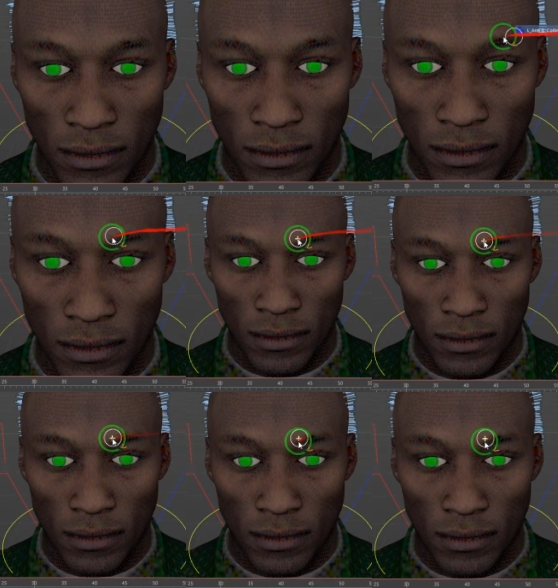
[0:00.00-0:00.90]

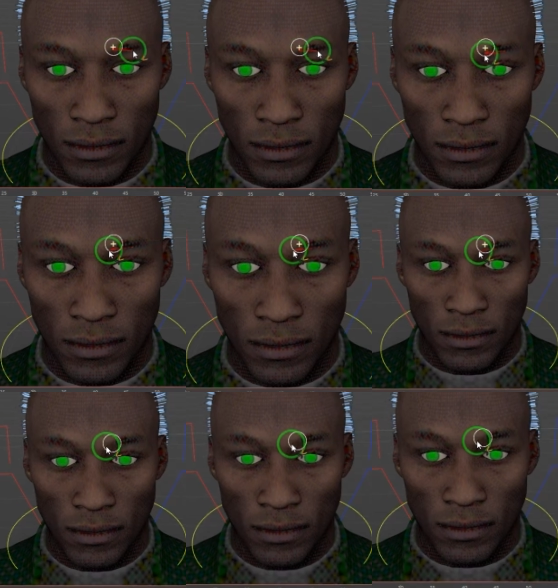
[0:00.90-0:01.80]

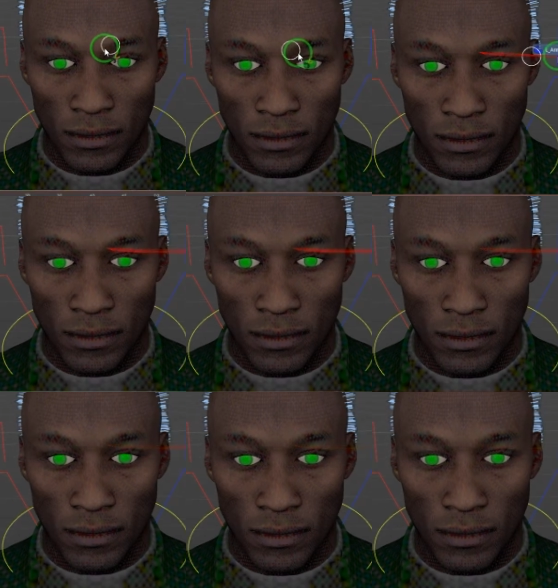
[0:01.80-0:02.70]

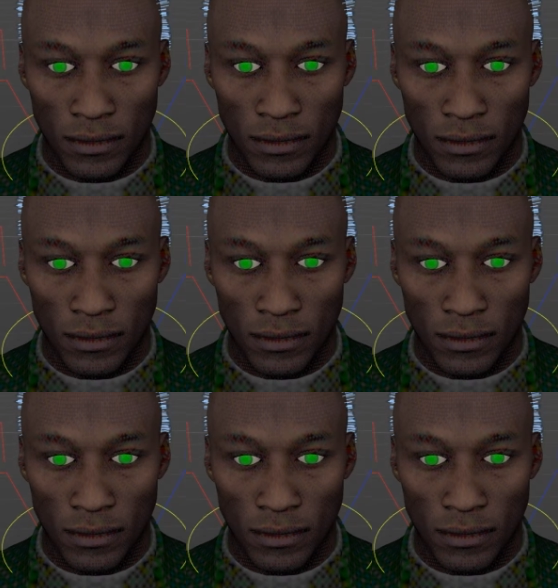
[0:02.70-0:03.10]
(no one is talking)